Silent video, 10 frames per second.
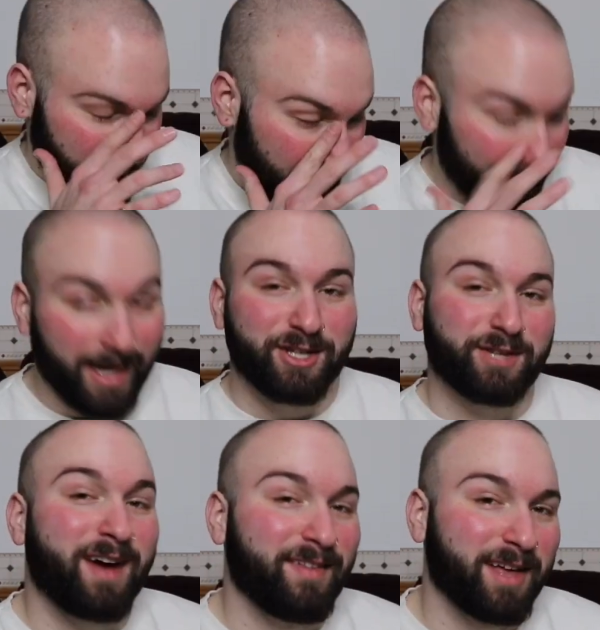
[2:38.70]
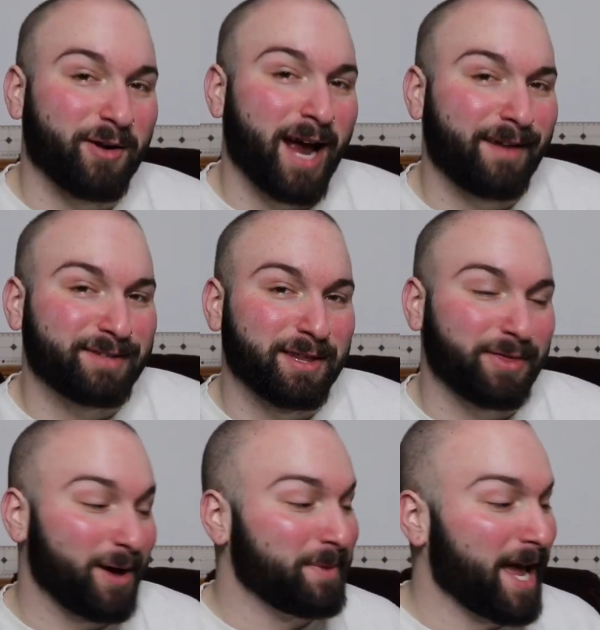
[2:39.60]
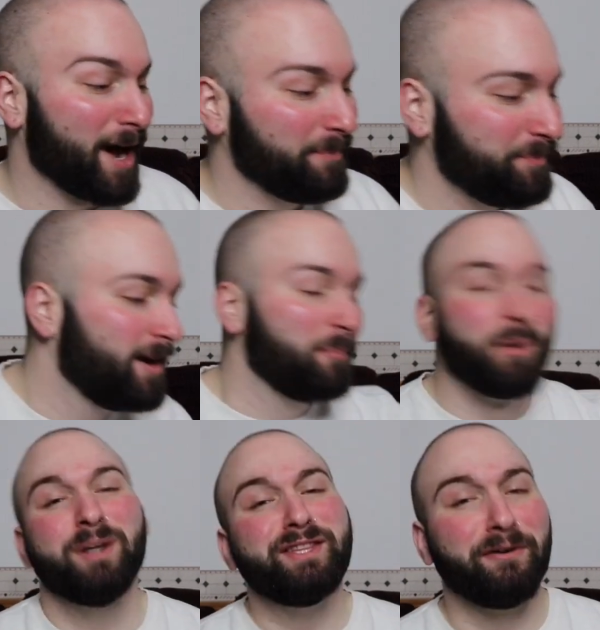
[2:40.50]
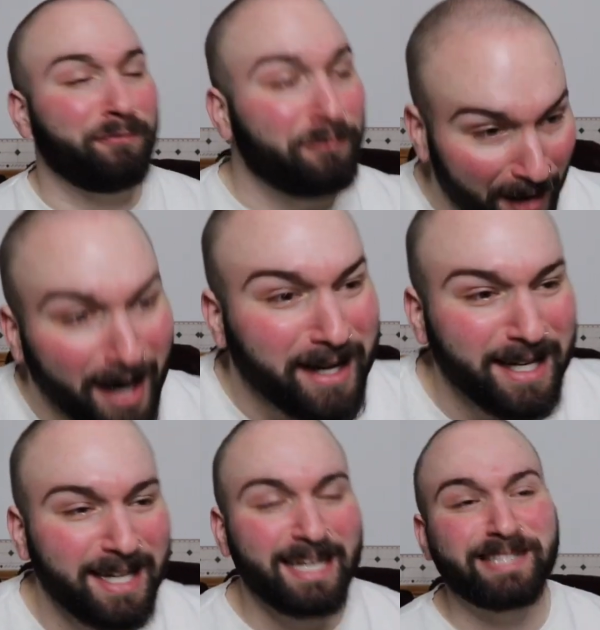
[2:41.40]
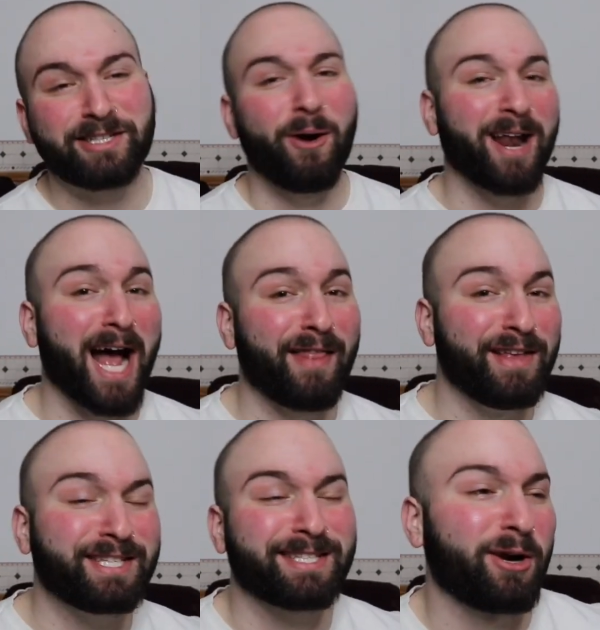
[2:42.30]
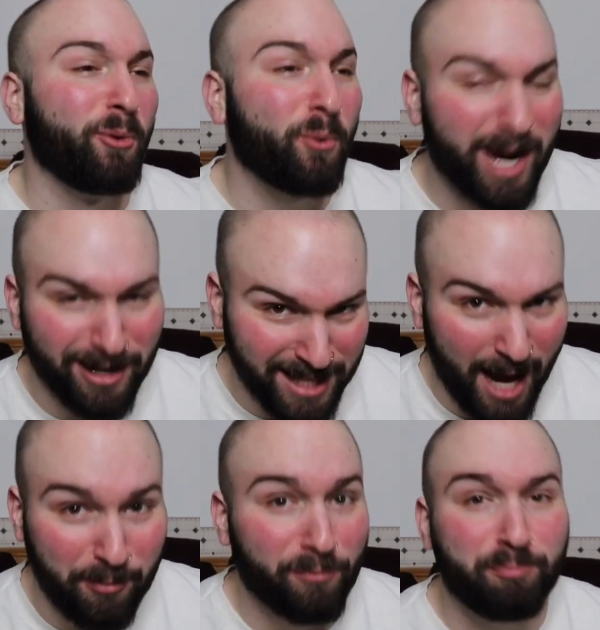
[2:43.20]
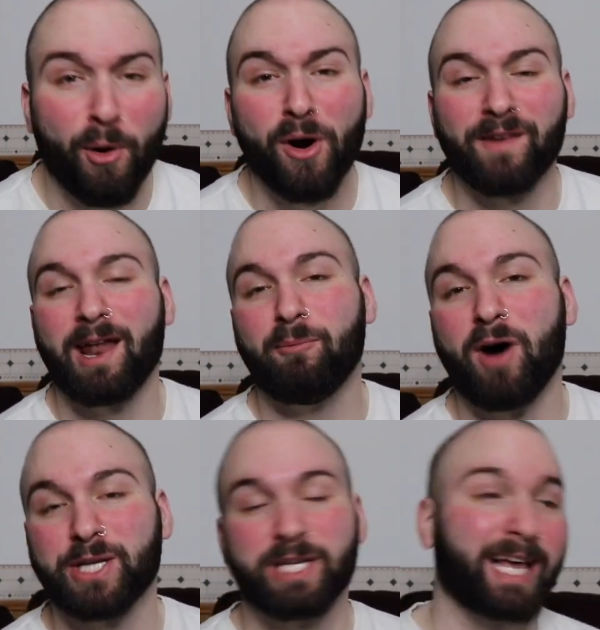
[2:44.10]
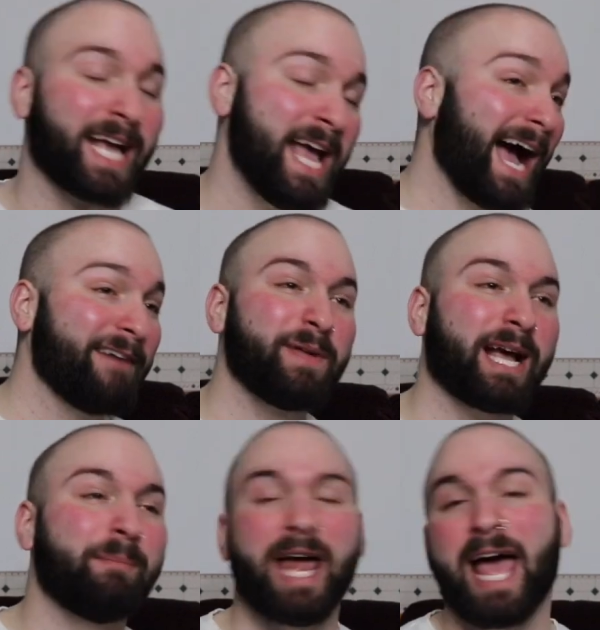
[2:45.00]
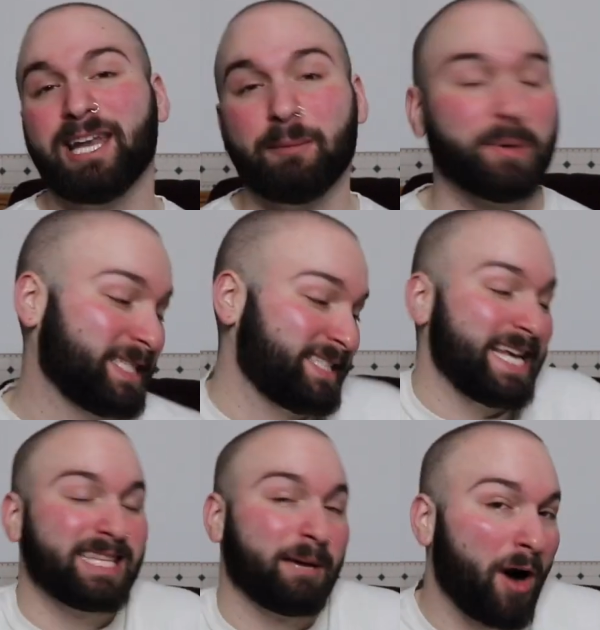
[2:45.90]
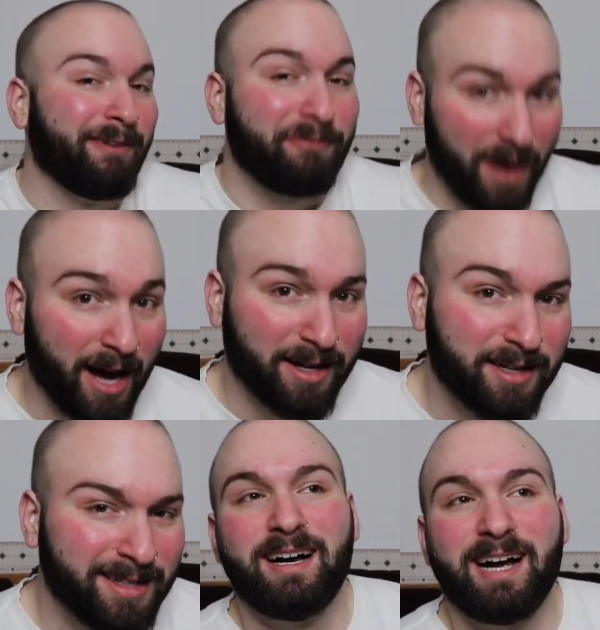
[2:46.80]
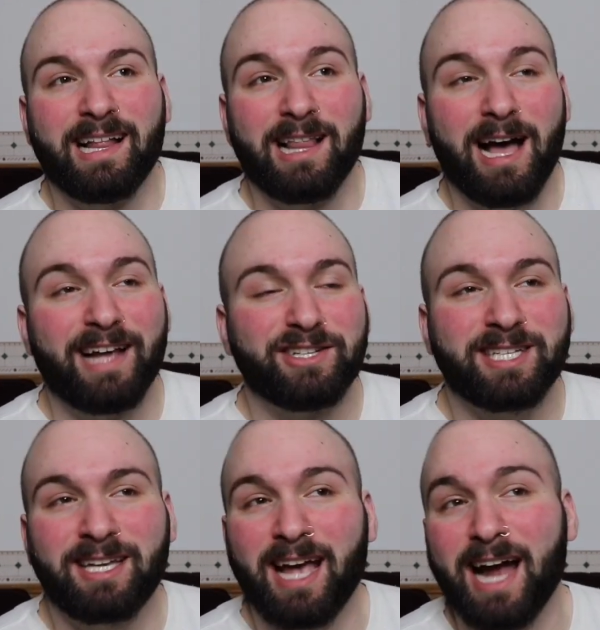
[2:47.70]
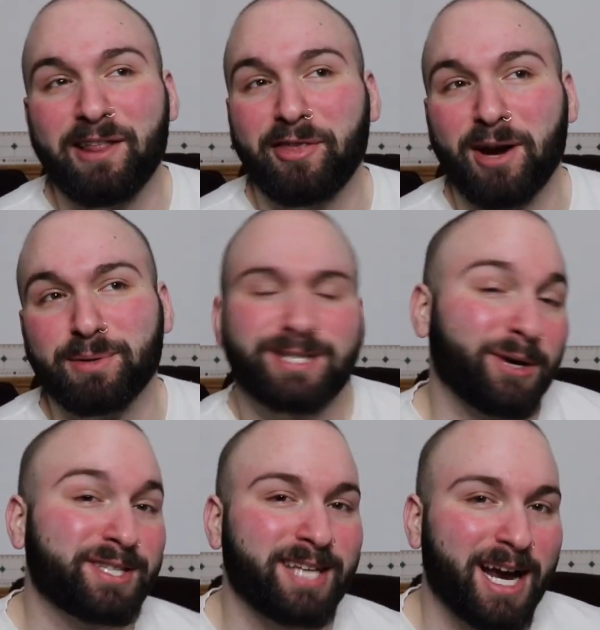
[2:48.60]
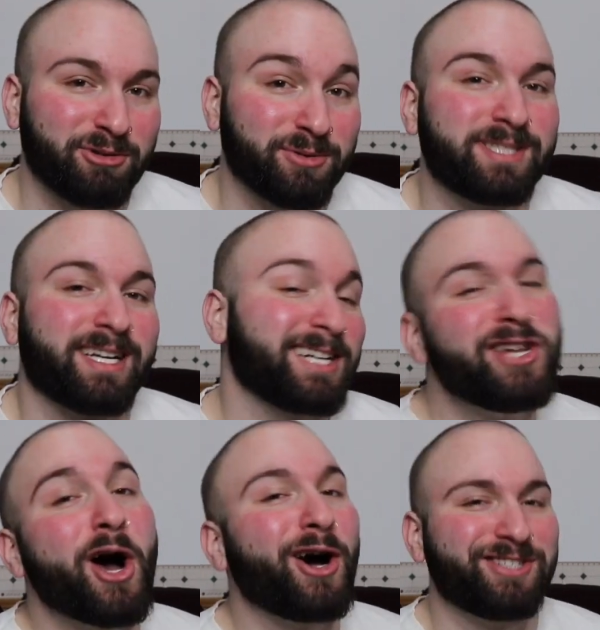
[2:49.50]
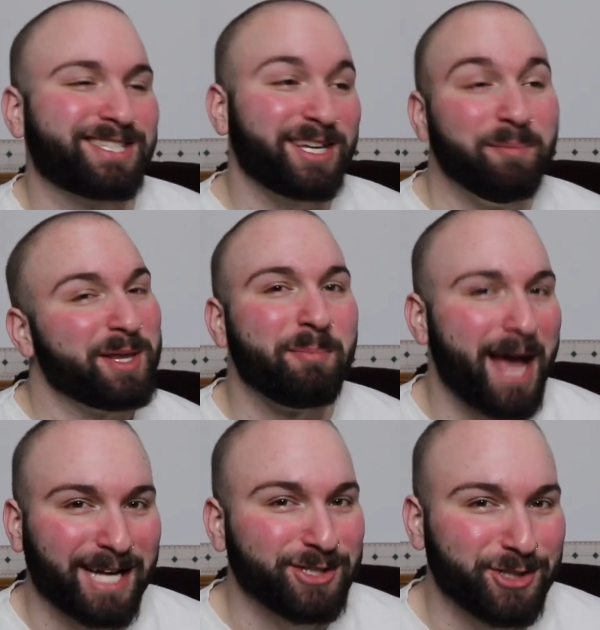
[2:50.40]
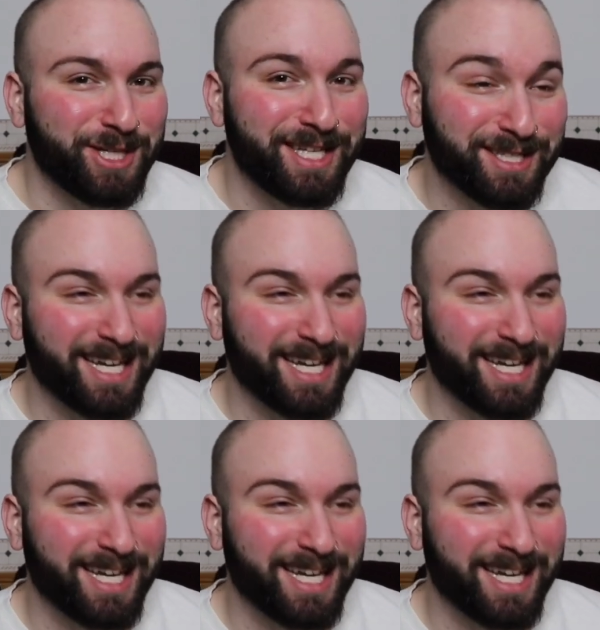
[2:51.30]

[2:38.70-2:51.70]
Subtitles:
I think I just found the other half of the thumbnail. But what the fuck is going on? This is like a weird type of porn that I'm watching. Like, I feel like I'm gonna end up seeing them all fuck. I just kind of thought it was so sexual, and she's like, no, just give me the mac and cheese.